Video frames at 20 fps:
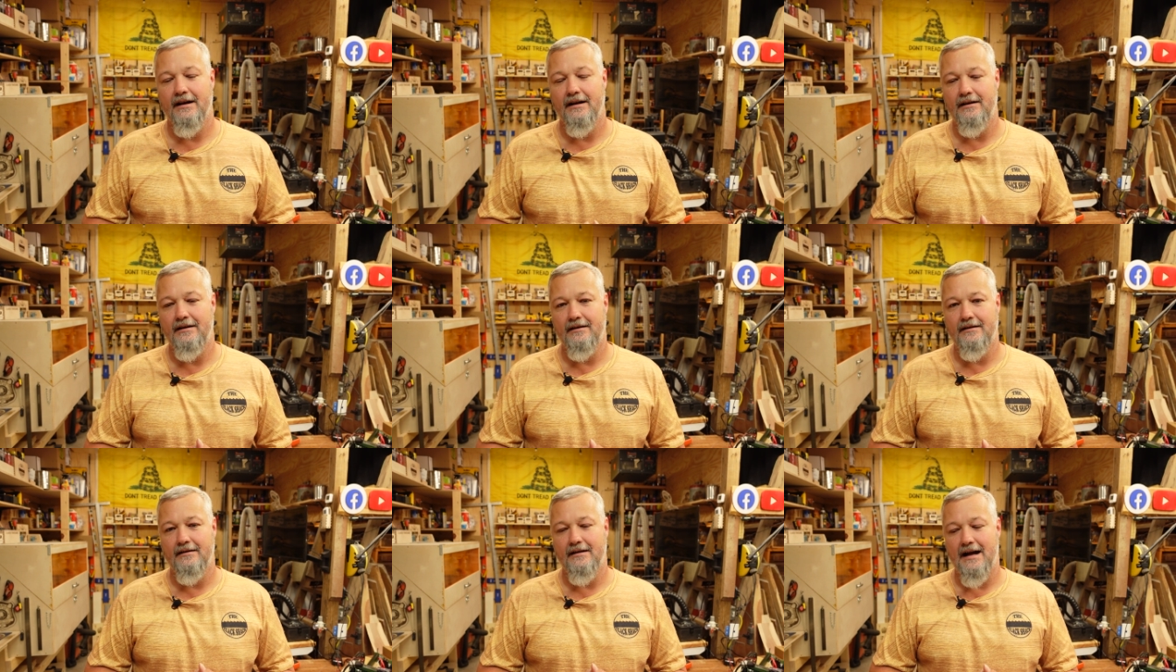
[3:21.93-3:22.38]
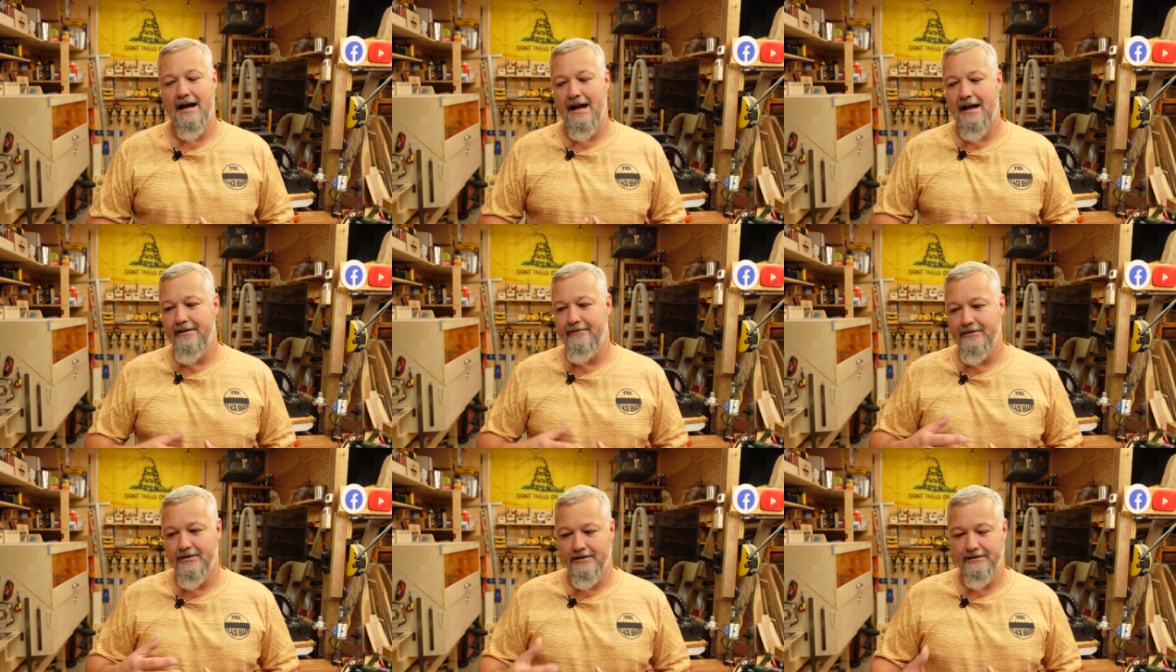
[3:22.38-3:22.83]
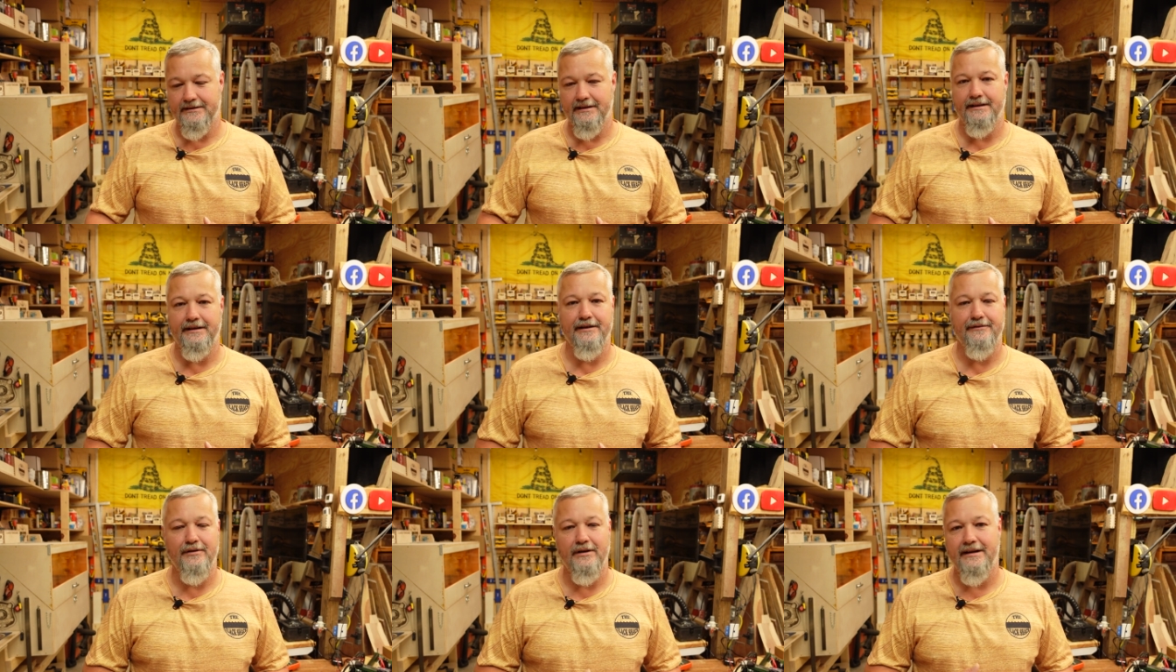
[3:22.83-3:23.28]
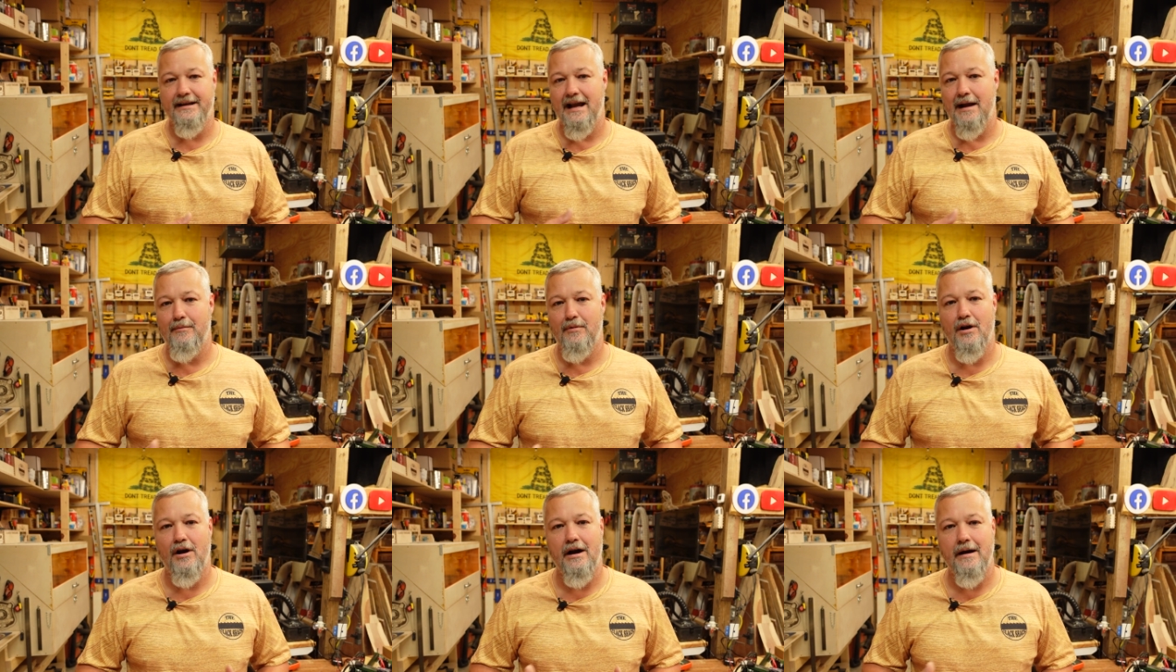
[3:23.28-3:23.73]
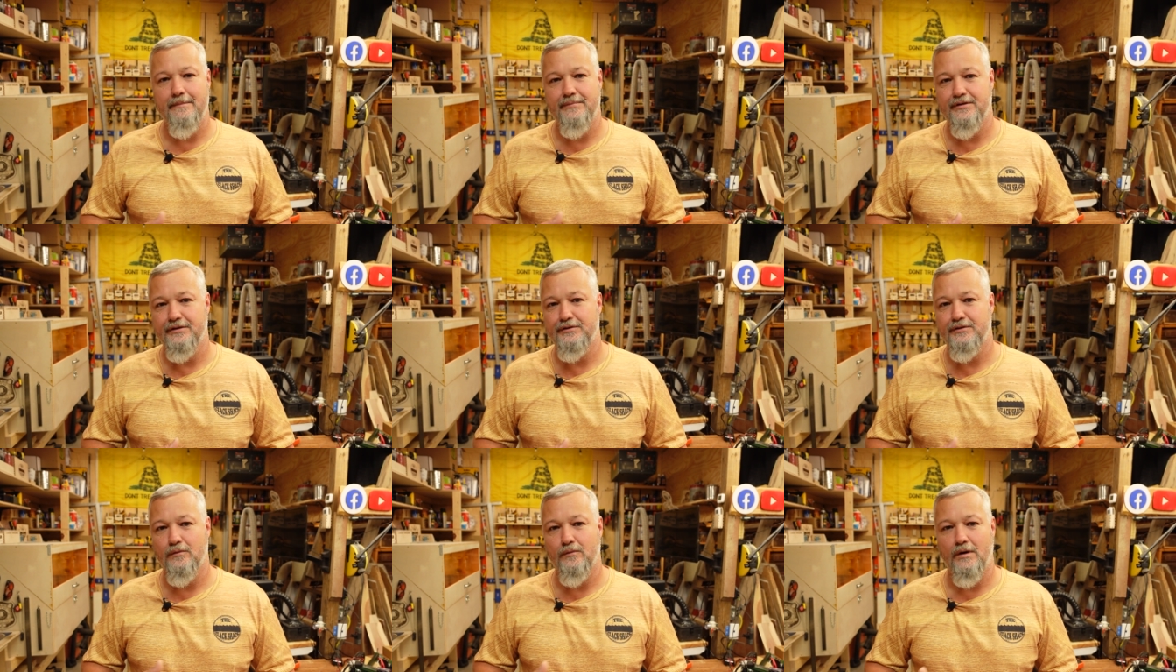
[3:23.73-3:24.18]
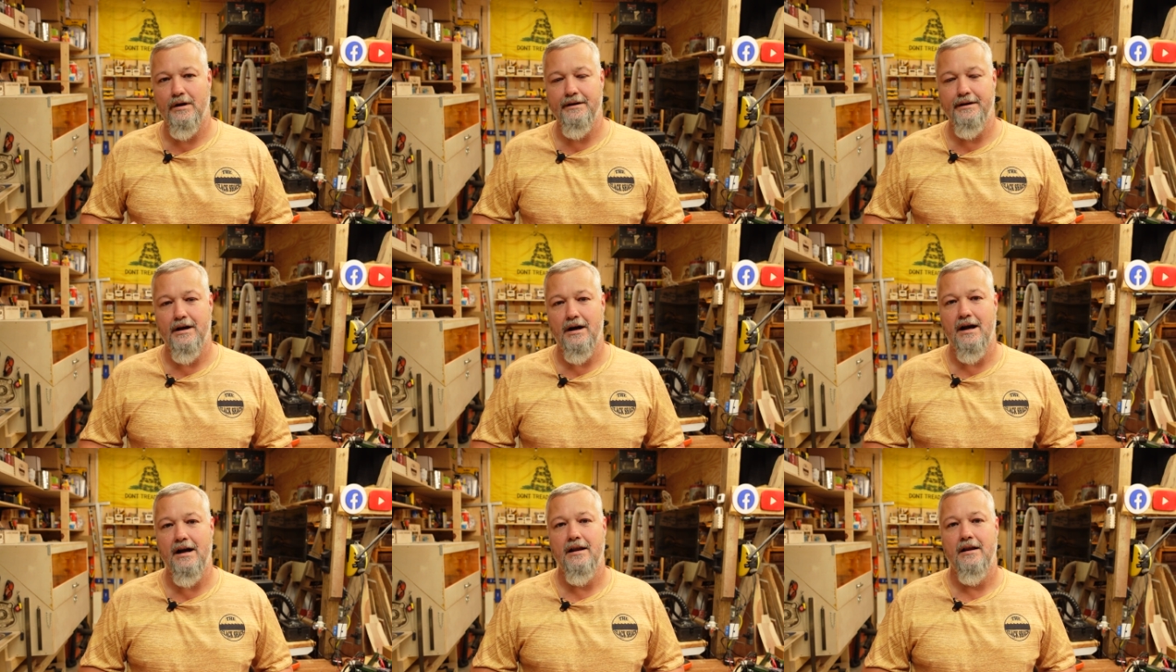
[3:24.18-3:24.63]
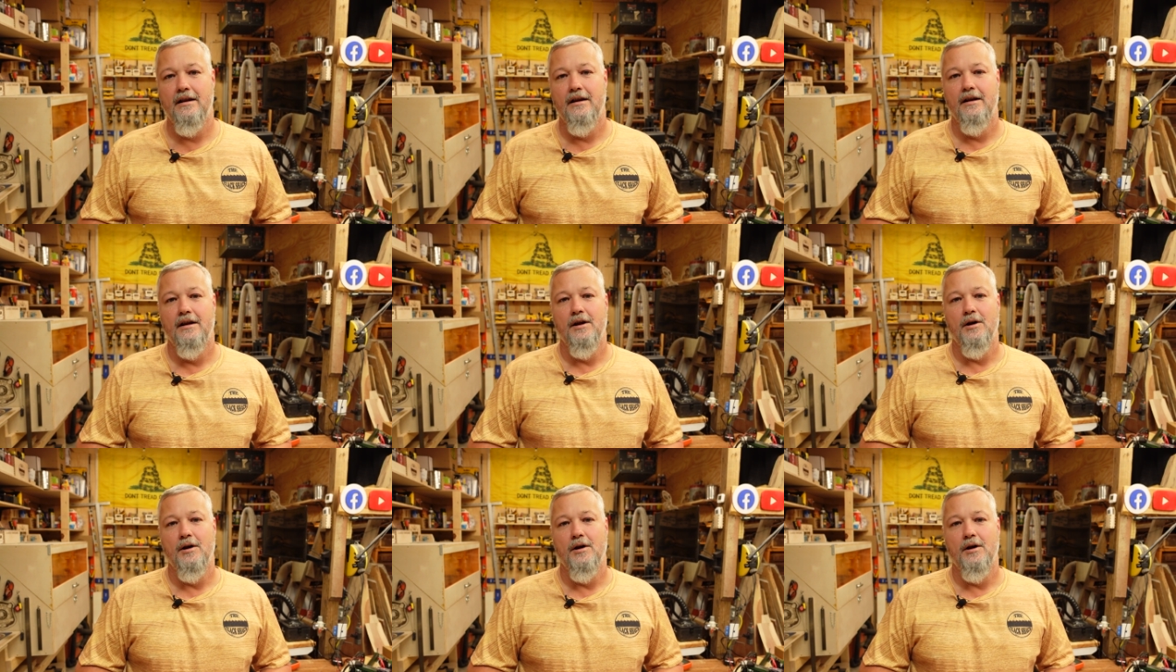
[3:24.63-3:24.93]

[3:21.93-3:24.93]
Uh, I have looked at different camera options or whatnot,